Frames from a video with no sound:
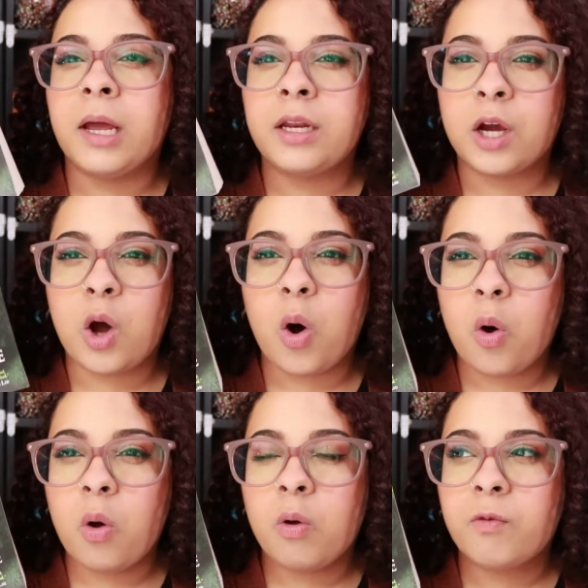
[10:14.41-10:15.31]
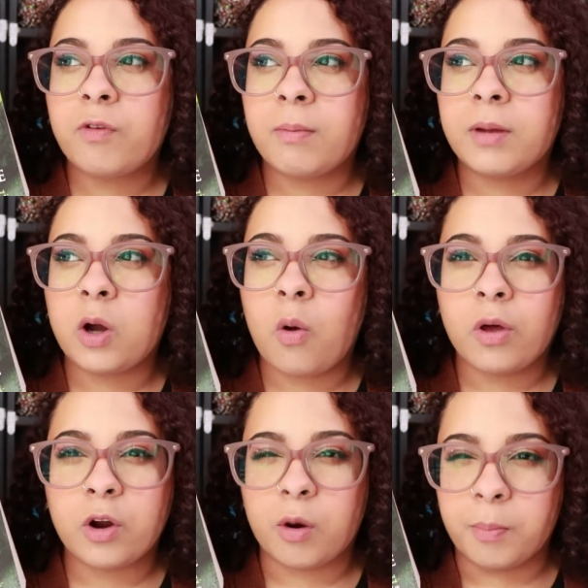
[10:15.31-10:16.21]
Nicole from Nicole
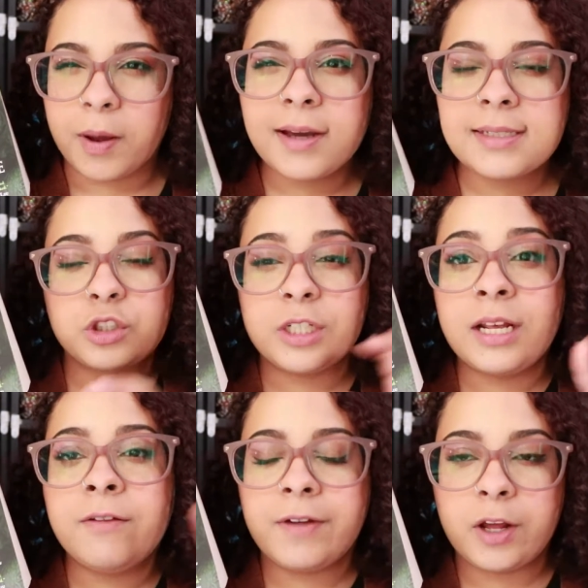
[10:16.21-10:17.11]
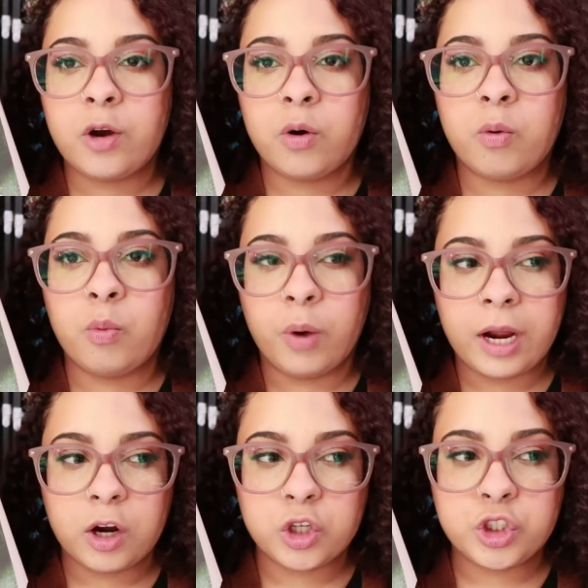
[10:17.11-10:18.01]
and her books she did a video
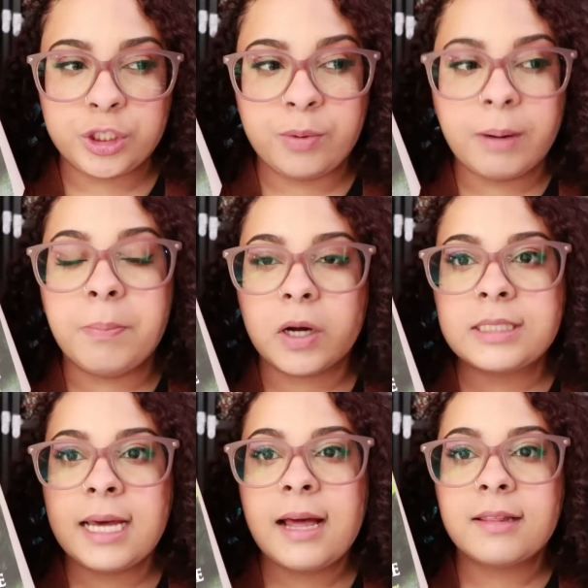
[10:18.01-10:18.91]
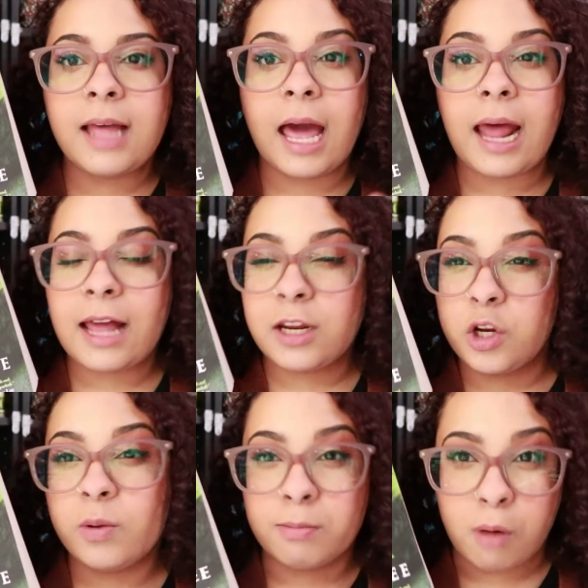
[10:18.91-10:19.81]
where she read books that had to
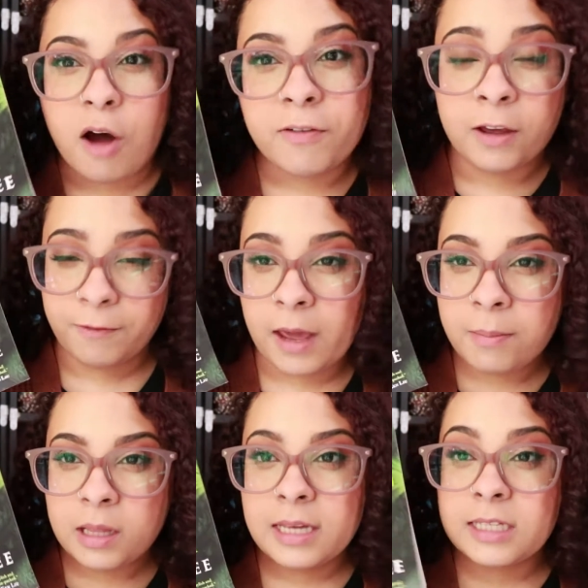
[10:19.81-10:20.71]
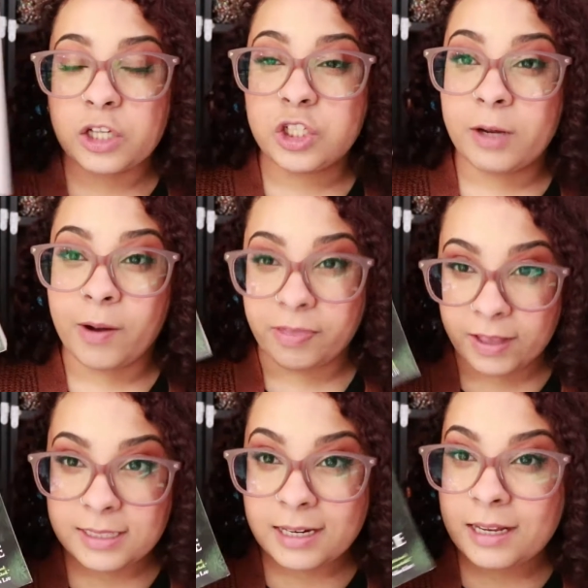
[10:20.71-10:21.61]
do with mafia families and she read
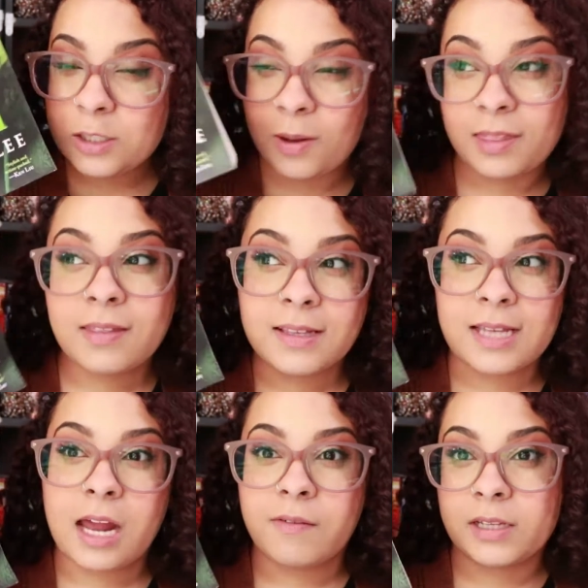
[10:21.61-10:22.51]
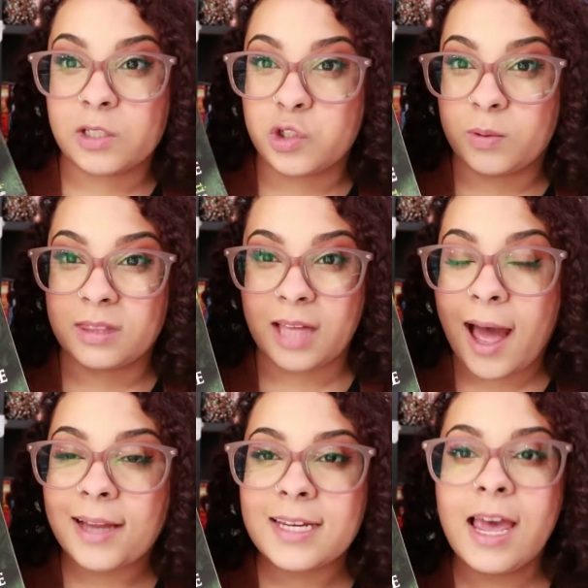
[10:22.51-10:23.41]
this in it so I think this kind of has to do with
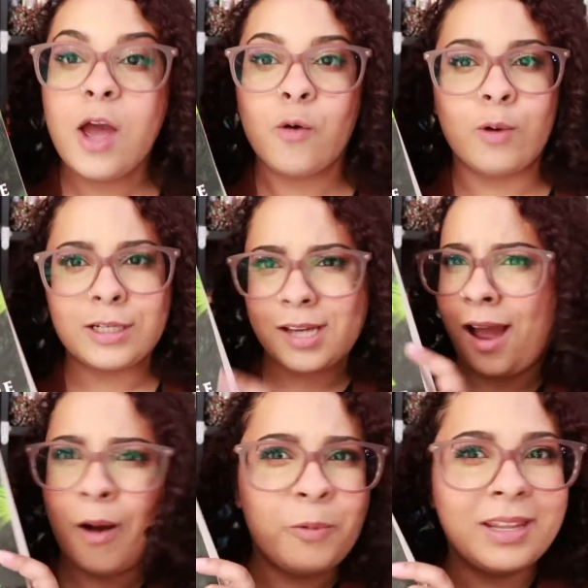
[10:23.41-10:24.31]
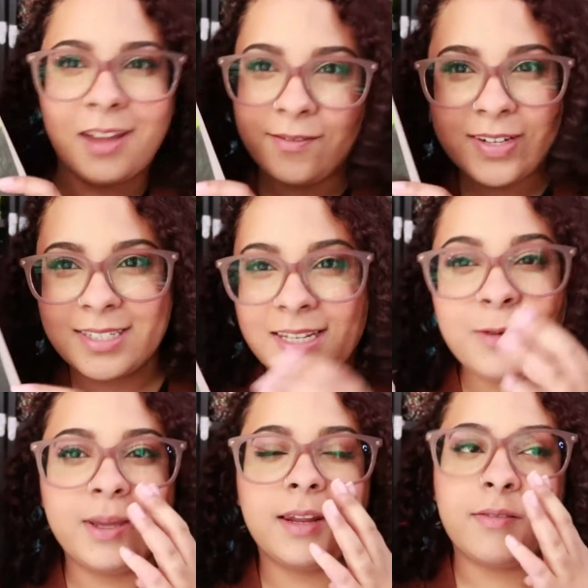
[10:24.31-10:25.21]
that which we love to see
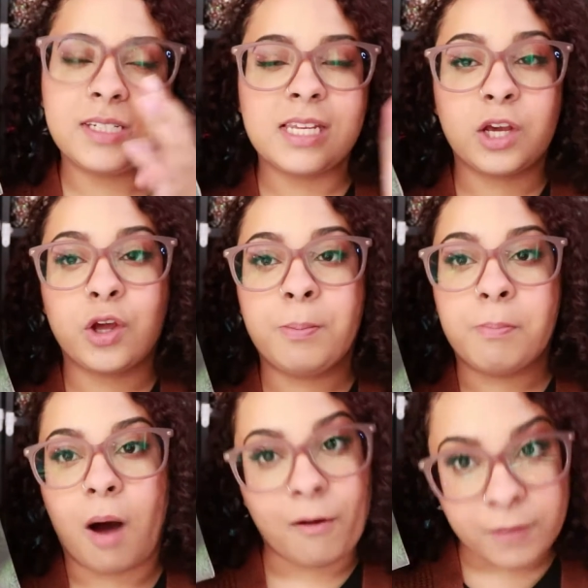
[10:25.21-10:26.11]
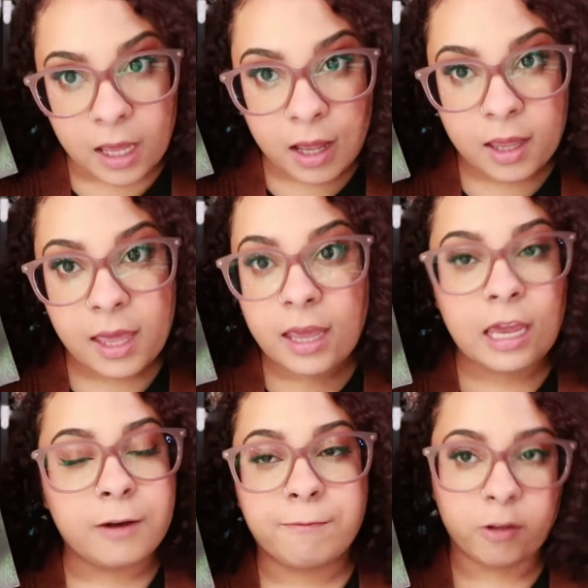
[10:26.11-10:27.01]
we love to see a good mafia
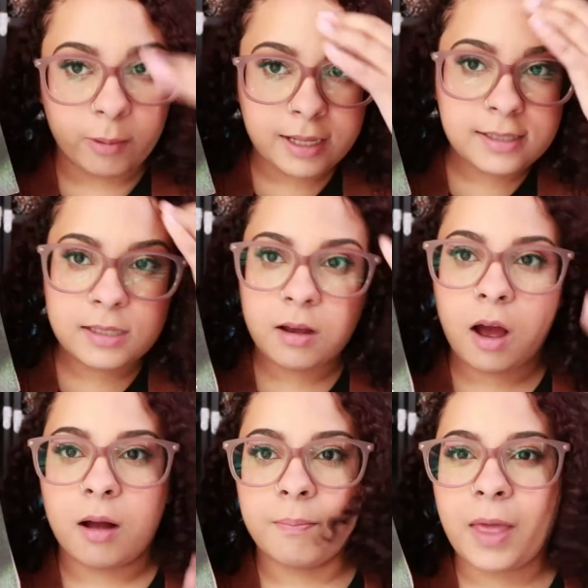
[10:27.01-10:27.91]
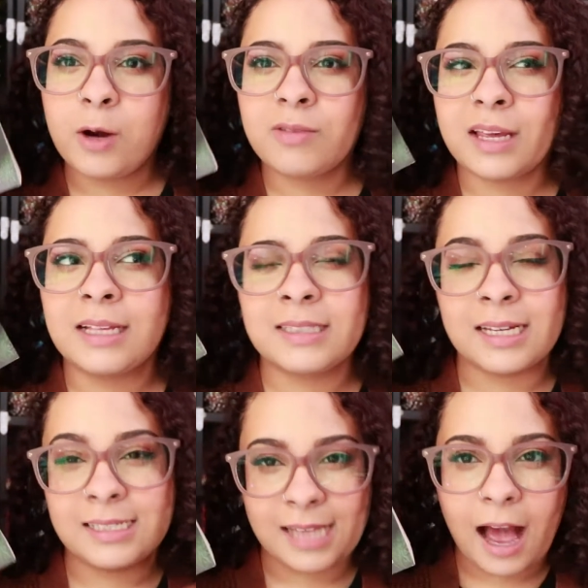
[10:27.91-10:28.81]
influence um, I don't think it's
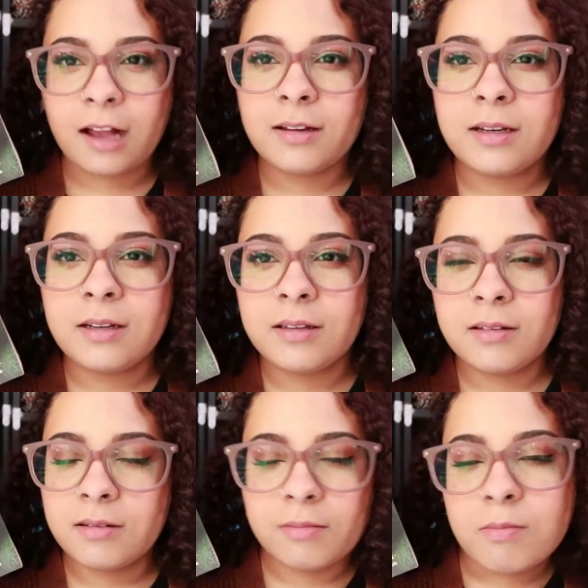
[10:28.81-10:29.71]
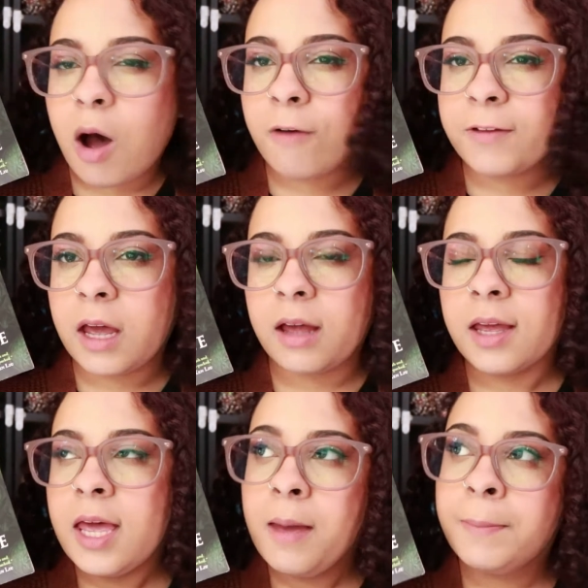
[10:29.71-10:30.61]
exactly mafia
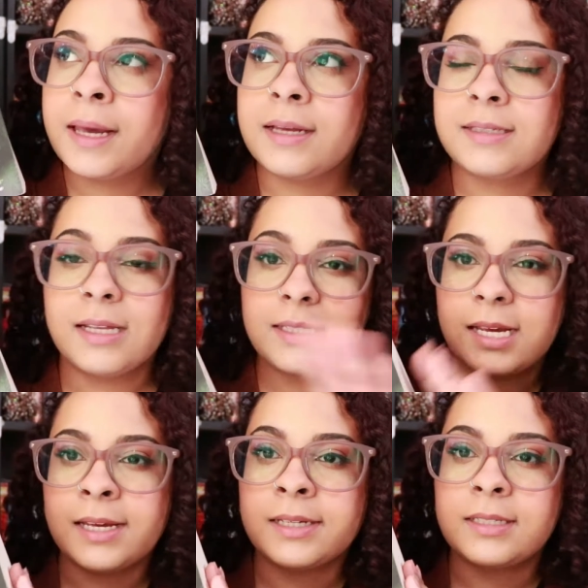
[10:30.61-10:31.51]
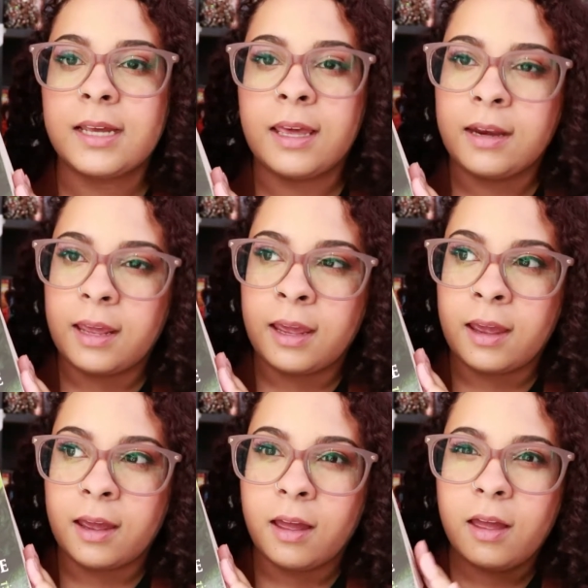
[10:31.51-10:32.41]
because this is in
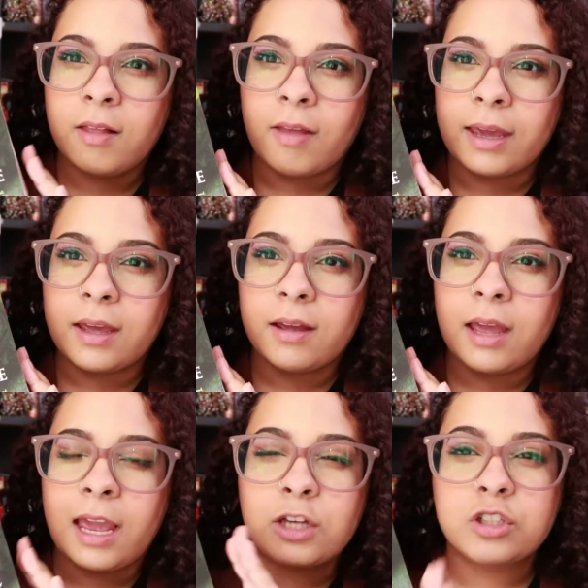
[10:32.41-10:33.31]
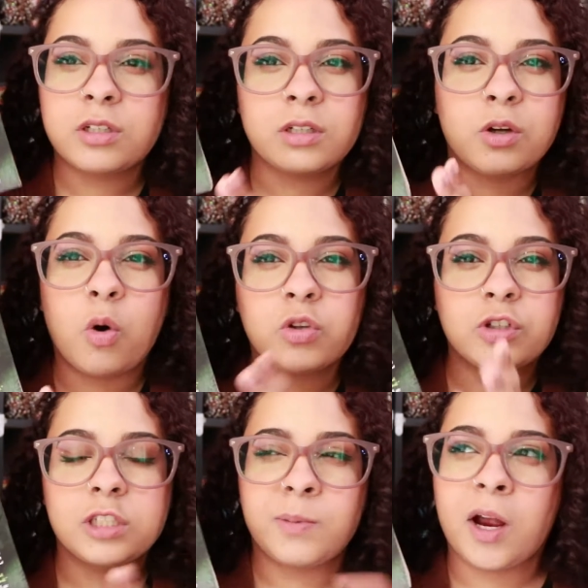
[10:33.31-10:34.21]
a like Asian
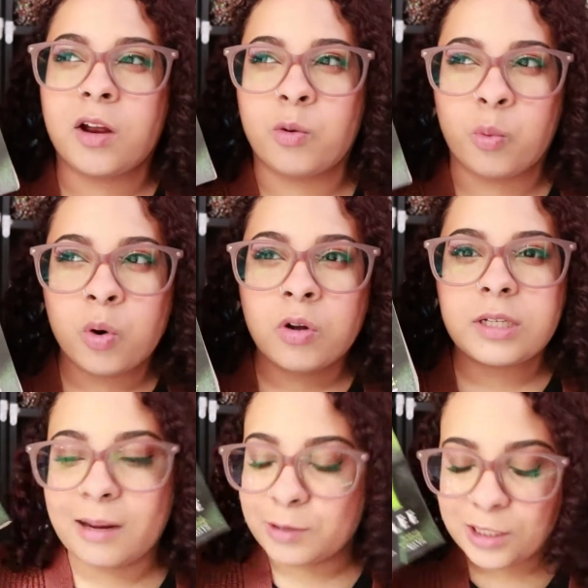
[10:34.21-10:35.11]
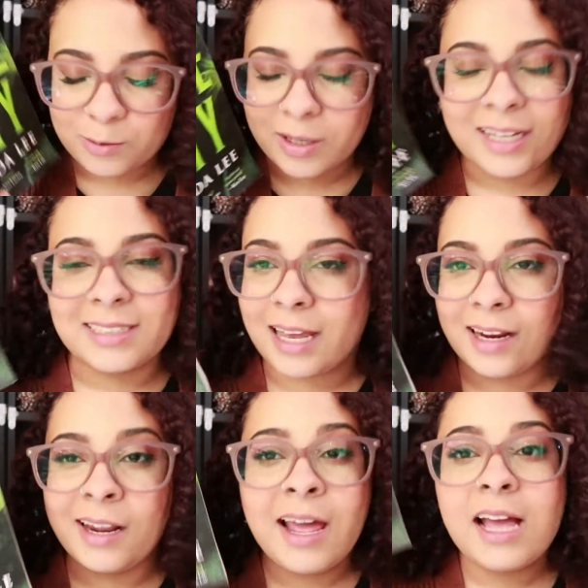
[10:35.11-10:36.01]
culture inspired world and I'm just really
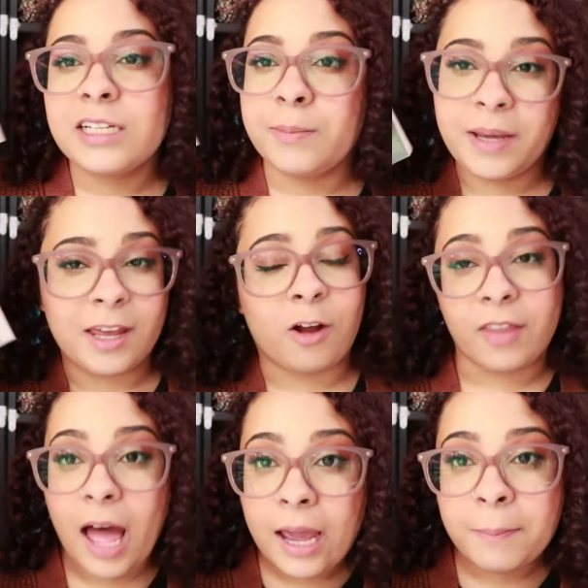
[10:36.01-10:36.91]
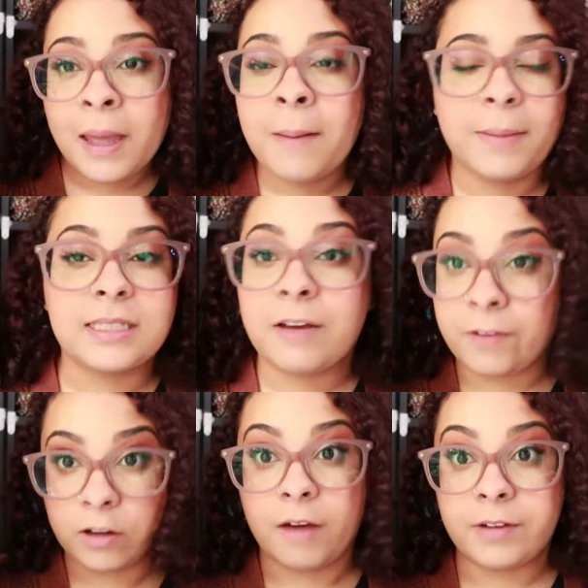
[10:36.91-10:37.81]
excited to be in on the hype because I
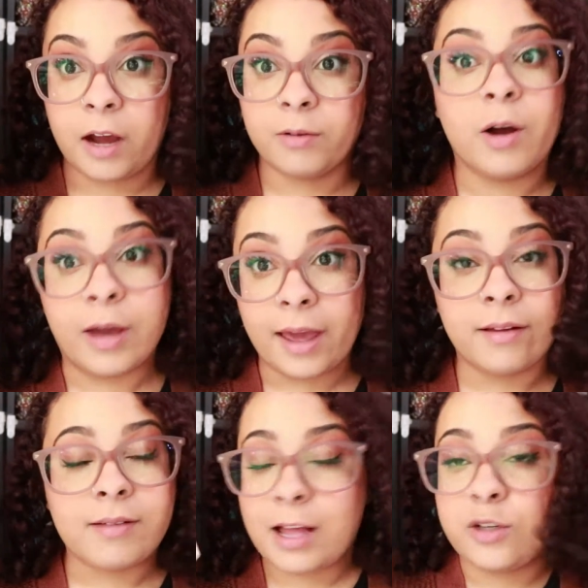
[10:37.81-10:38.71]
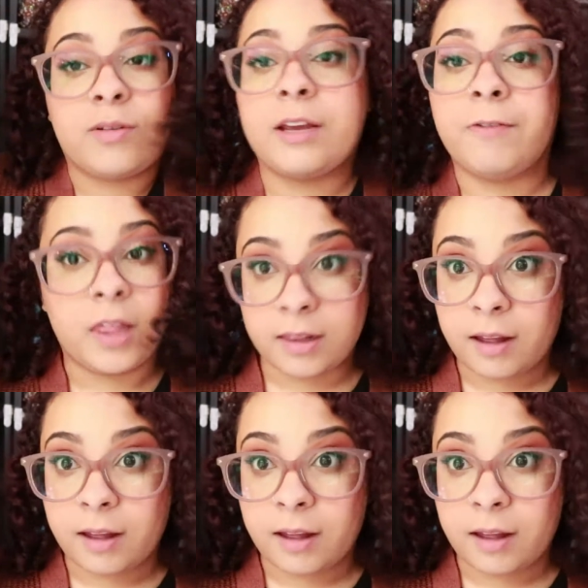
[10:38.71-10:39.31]
feel left out, okay? I don't like feeling